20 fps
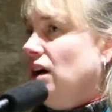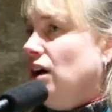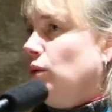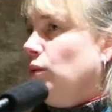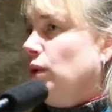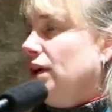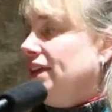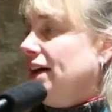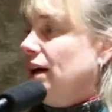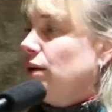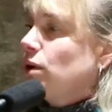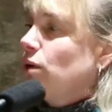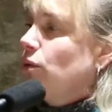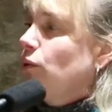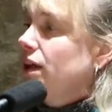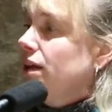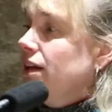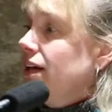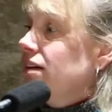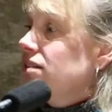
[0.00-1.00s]
what they were
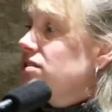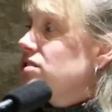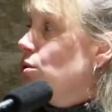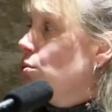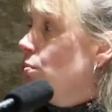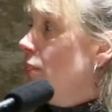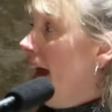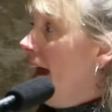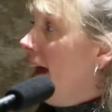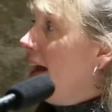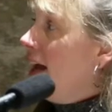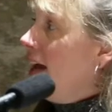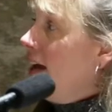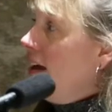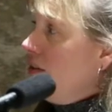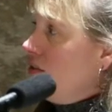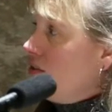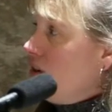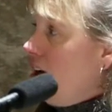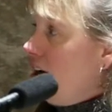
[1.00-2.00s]
willing to
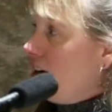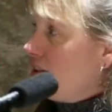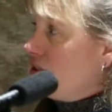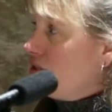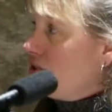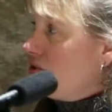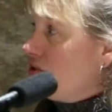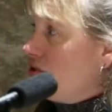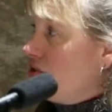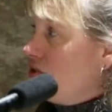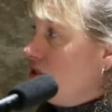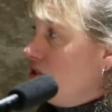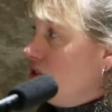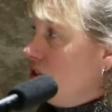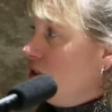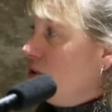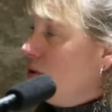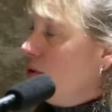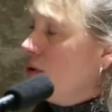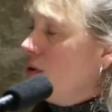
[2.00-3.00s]
pay doctors to
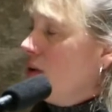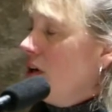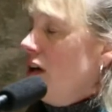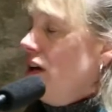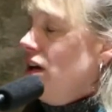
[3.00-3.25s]
do,